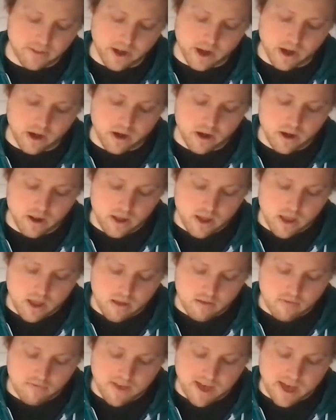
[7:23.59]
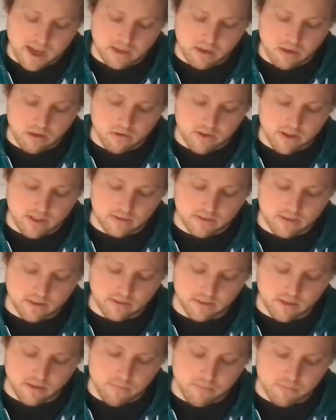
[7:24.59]
there, value and
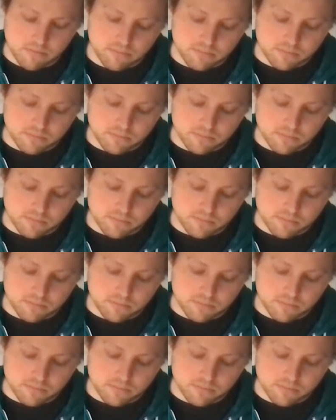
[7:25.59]
system,